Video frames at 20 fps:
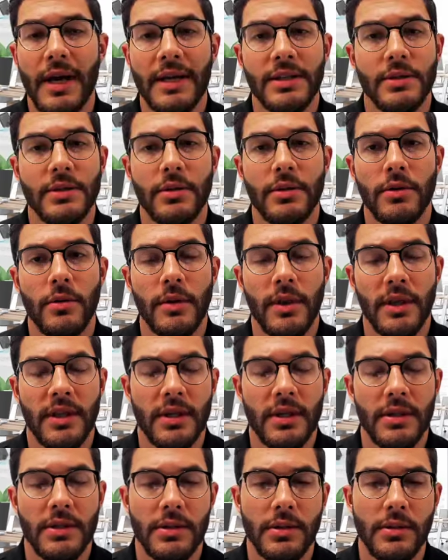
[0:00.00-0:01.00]
of it has to do with
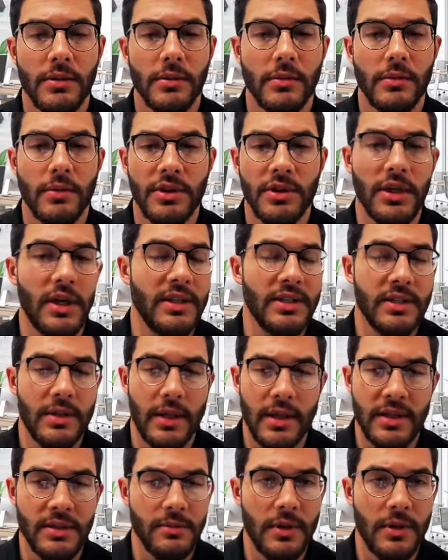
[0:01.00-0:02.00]
attention, which
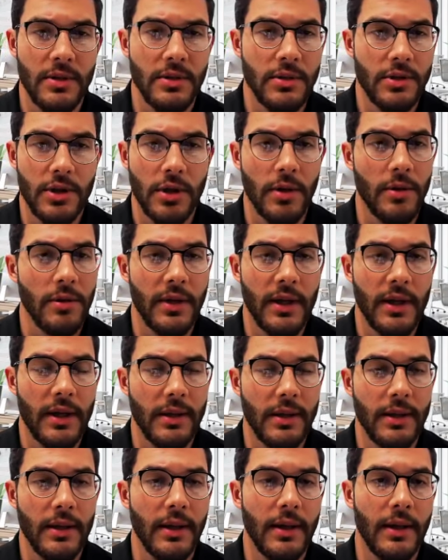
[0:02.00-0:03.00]
has been shown
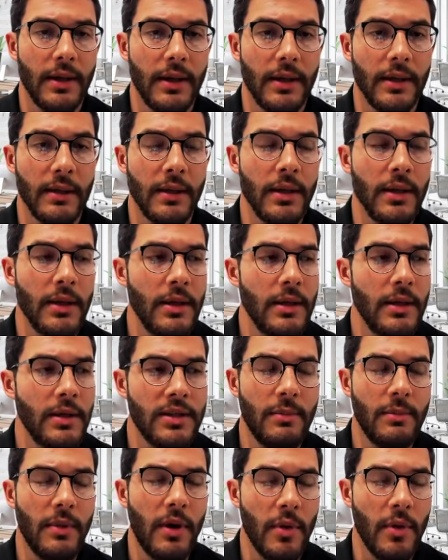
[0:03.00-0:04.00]
that
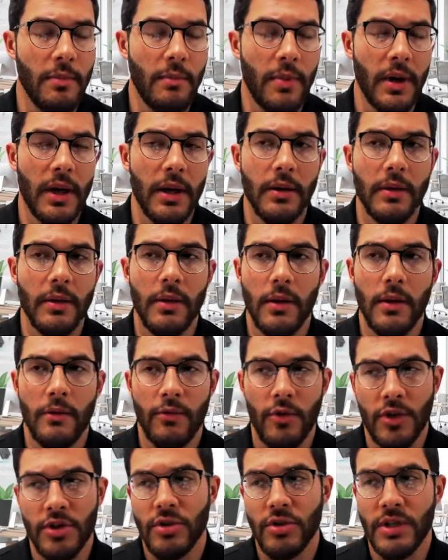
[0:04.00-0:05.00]
similar with pain,
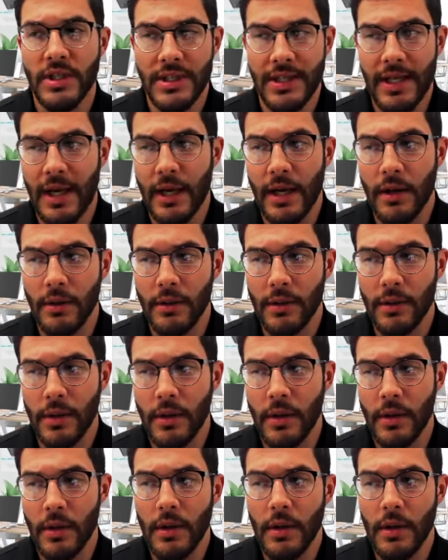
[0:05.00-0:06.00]
if you're stressed out
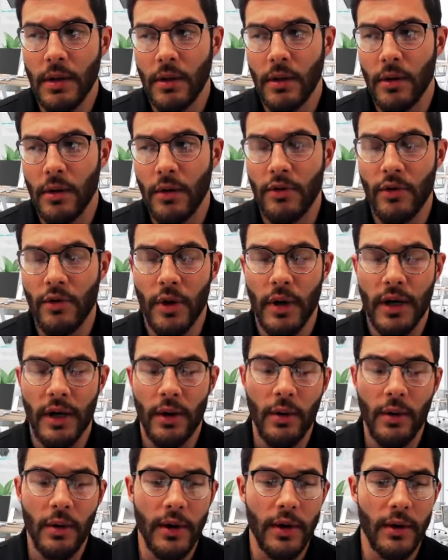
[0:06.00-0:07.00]
or if you're
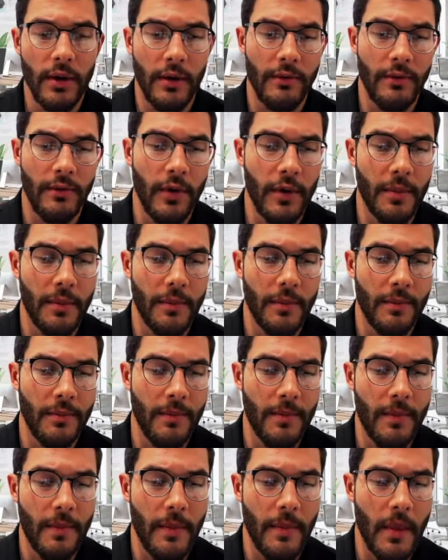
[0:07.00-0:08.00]
annoyed or if you're
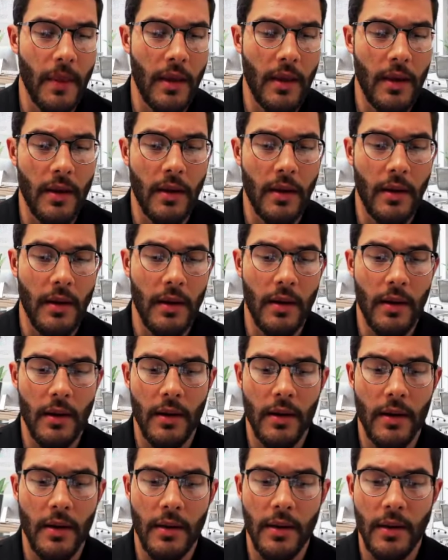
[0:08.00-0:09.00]

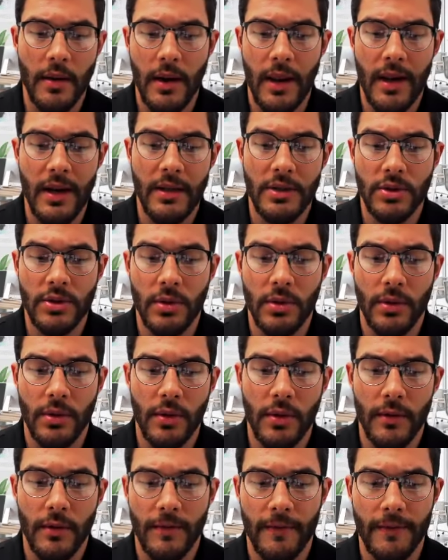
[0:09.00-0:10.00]
in any
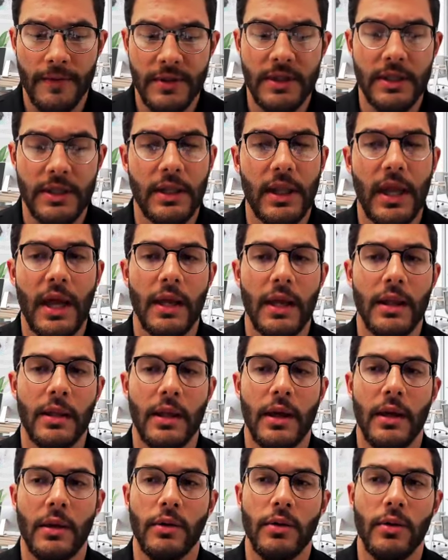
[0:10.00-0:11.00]
sort of
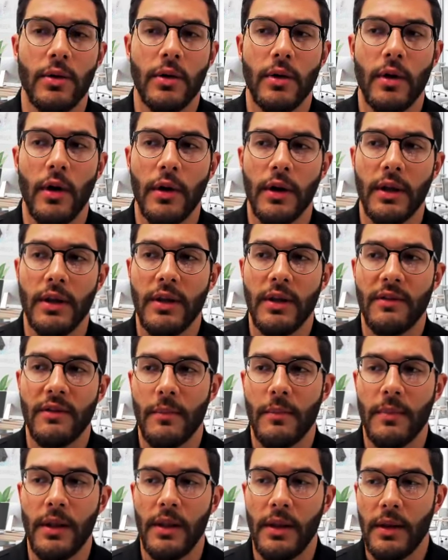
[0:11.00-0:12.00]
state that your cognitive
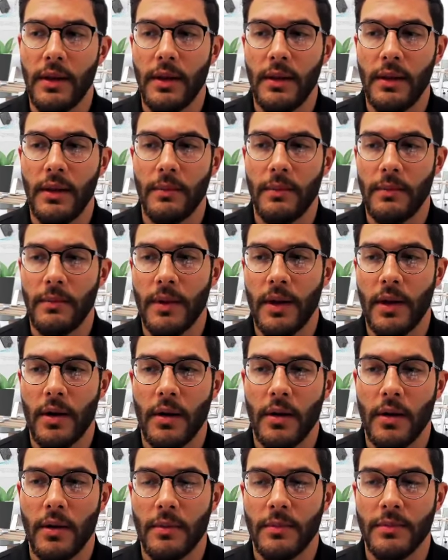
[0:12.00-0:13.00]
ability
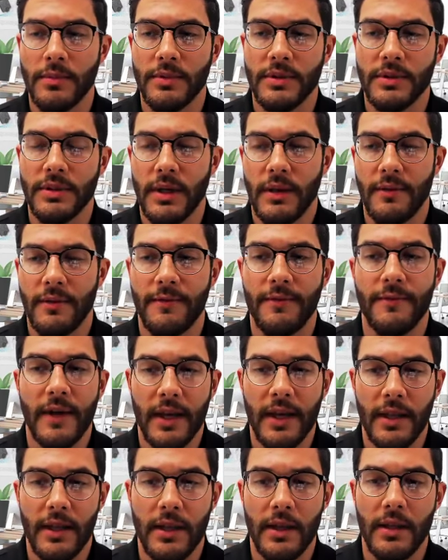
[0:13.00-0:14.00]
becomes
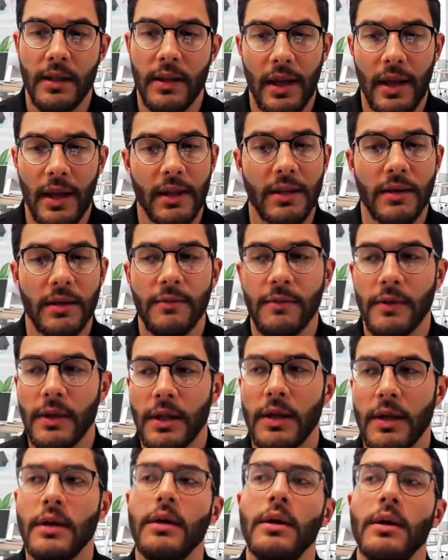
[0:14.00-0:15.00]
affected
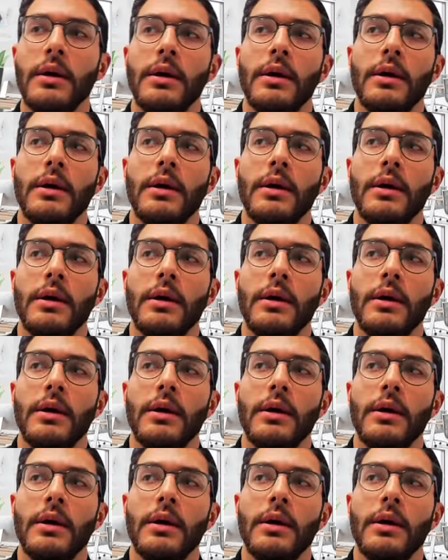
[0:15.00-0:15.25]
negatively,